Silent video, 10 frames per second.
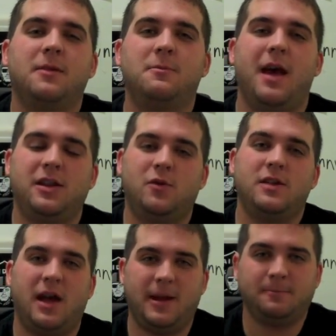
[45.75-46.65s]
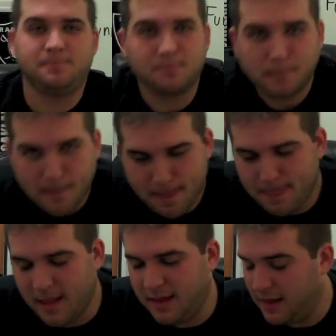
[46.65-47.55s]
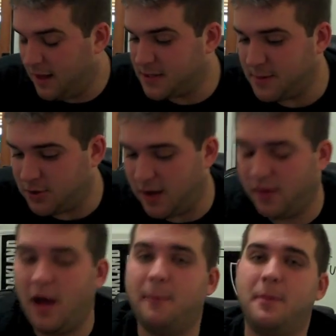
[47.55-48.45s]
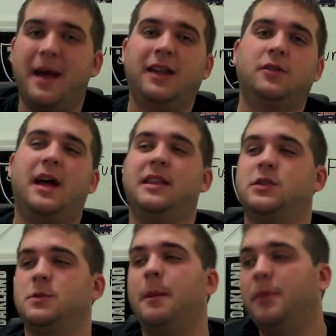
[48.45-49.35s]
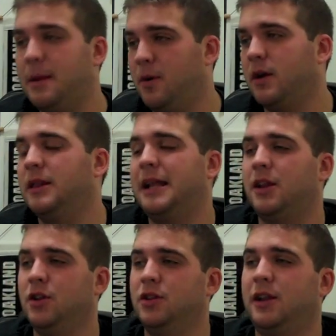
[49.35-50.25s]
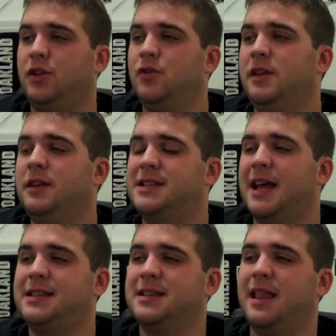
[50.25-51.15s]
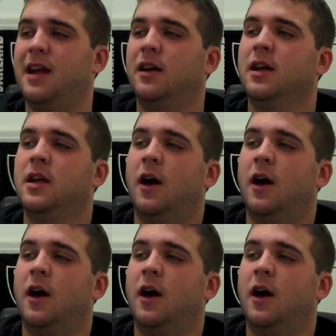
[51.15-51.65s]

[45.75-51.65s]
Madden 09. I lost my train of thought. But Madden 09, this was my playbook. A lot of unique sets in there.